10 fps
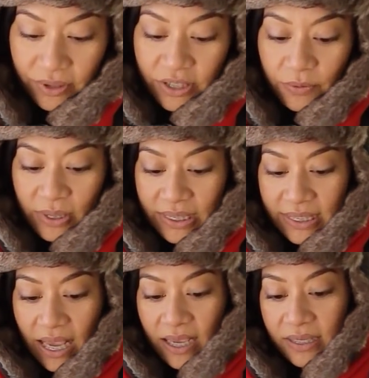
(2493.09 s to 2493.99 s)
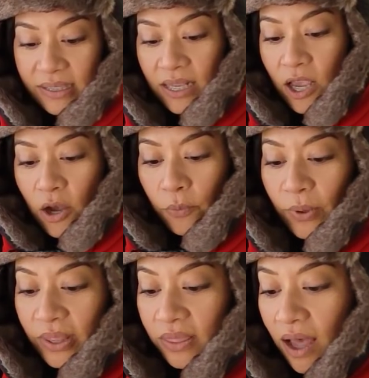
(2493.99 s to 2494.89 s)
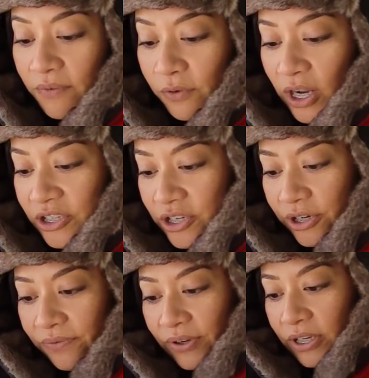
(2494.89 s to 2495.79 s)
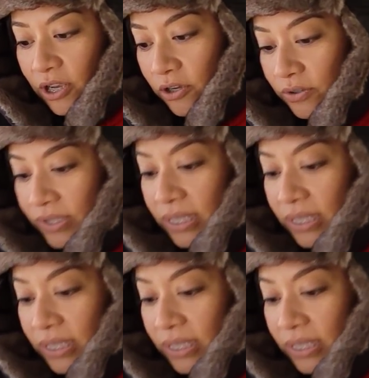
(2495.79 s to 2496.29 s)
This one says, "We love watching your videos.